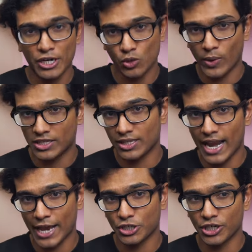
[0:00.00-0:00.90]
actually went to the
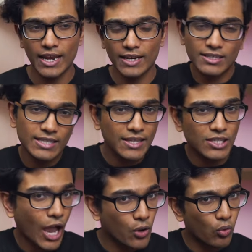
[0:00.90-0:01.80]
lecture. In a sense,
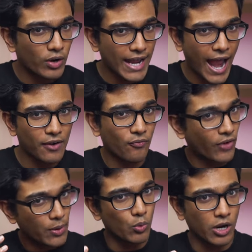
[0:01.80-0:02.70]
I already had a
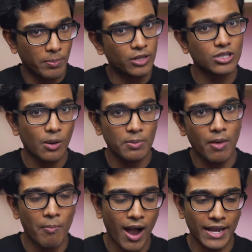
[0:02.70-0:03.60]
framework built up in
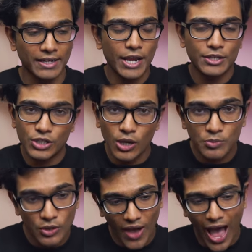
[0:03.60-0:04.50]
my mind in
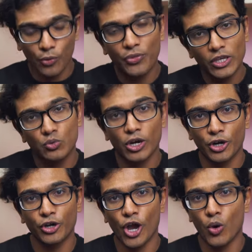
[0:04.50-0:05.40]
terms of how things were going
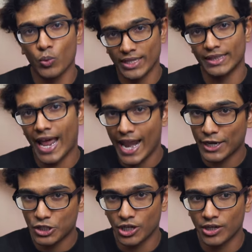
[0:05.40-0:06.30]
to go within that
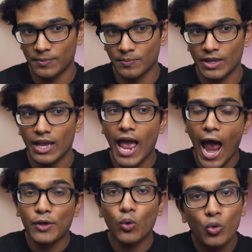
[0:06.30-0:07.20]
lecture.
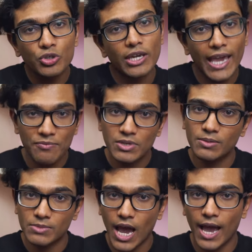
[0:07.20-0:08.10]
And it also gave me
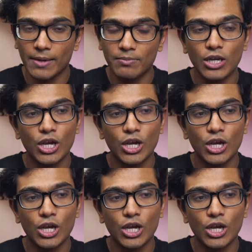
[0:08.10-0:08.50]
some time